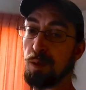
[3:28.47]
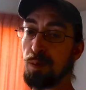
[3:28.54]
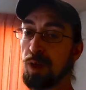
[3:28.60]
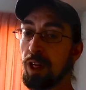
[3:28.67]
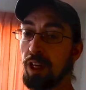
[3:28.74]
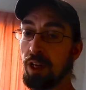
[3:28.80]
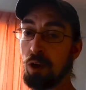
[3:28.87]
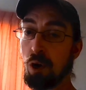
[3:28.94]

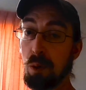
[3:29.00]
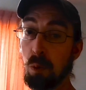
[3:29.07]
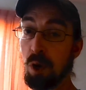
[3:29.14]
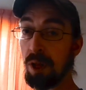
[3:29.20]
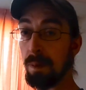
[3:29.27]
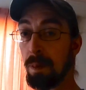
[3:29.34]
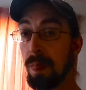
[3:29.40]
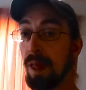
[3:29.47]
depending on
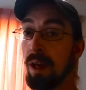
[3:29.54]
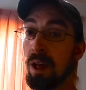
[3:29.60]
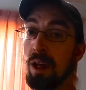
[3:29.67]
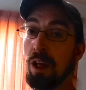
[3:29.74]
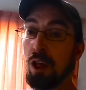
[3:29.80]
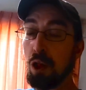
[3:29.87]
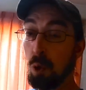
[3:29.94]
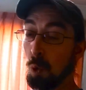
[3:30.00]
what
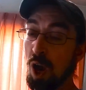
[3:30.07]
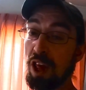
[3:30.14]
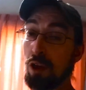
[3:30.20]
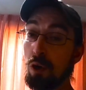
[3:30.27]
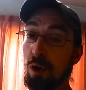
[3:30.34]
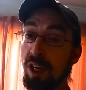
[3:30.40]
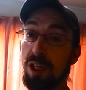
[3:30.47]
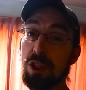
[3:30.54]
the
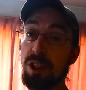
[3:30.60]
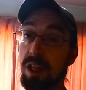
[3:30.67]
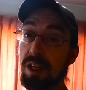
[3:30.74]
weather is.